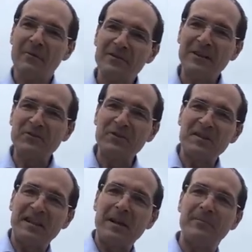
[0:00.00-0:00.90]
I was lecturing
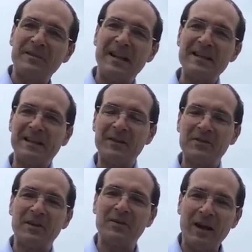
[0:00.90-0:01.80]
just a couple of days ago
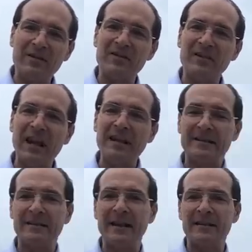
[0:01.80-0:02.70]
to the Crown
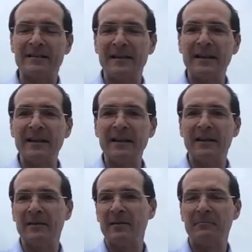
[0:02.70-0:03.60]
Estate. That's the,
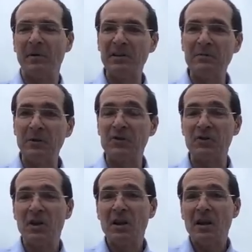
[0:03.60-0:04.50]
uh, the body
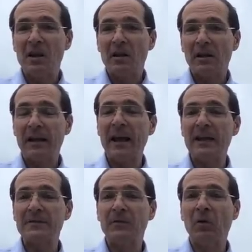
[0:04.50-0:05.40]
which
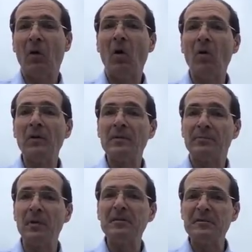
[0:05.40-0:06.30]
cares for all the
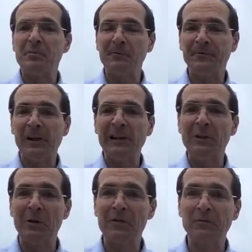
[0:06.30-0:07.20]
property
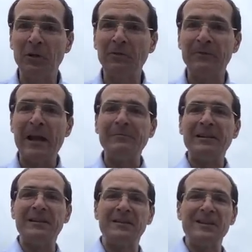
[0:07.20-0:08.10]
portfolio of the royal
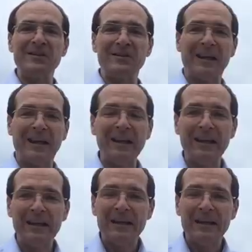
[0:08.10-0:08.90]
family in the UK.